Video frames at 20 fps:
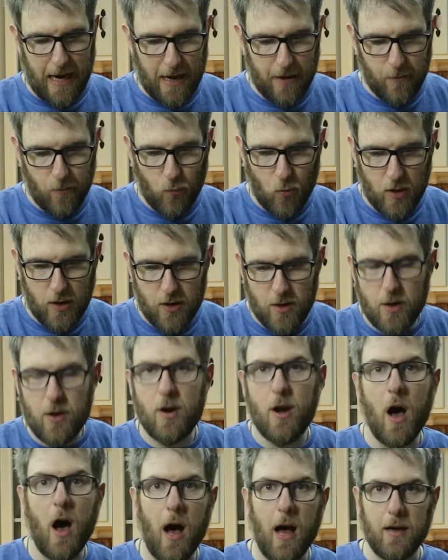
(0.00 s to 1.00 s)
I would
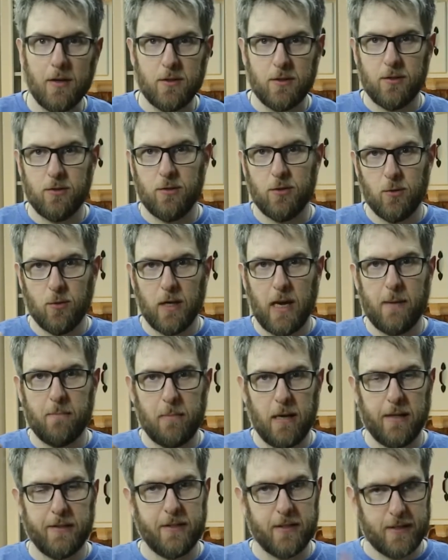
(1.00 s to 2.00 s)
not do what I'm
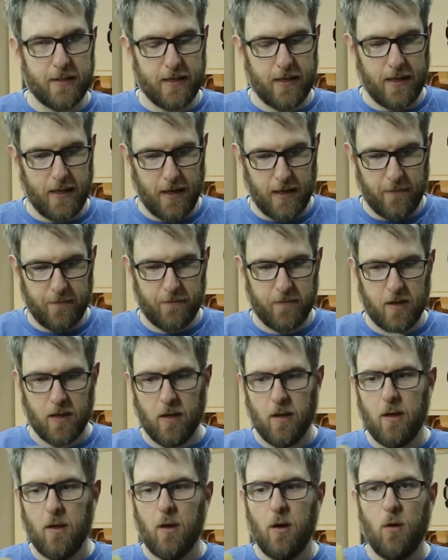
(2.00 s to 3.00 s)
about to say
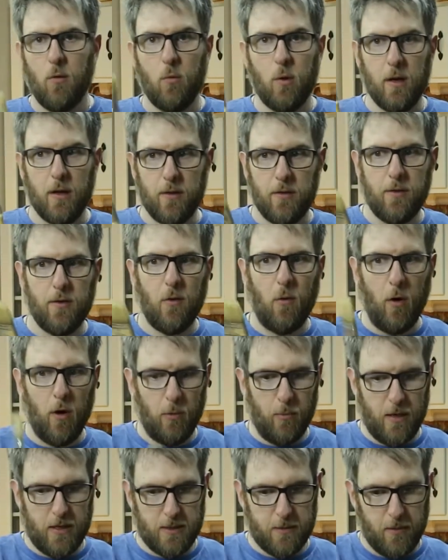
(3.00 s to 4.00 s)
with
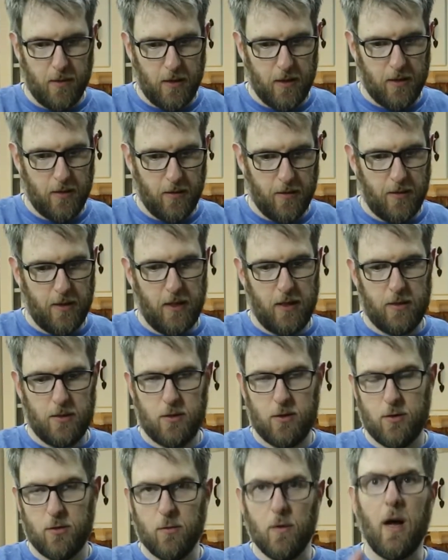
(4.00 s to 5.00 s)
oil-based
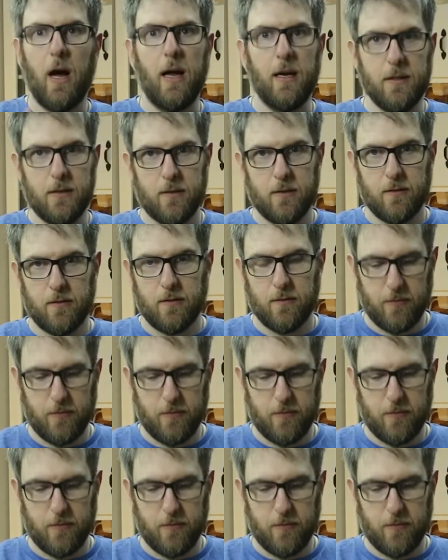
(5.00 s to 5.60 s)
polyurethanes. Do not.